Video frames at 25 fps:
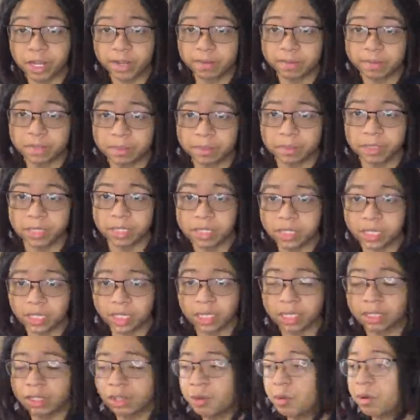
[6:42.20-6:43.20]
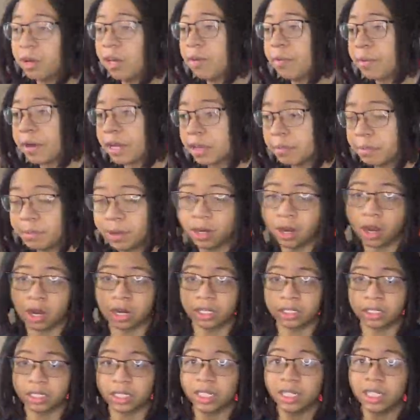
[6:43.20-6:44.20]
up some of these things. So, what I recommend,
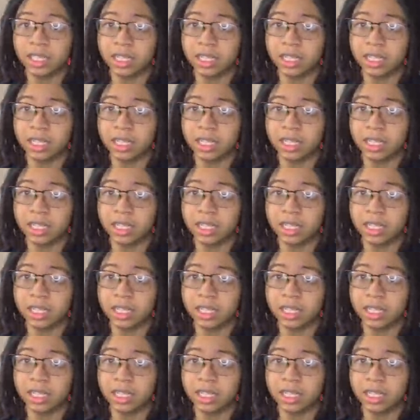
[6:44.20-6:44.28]
honestly,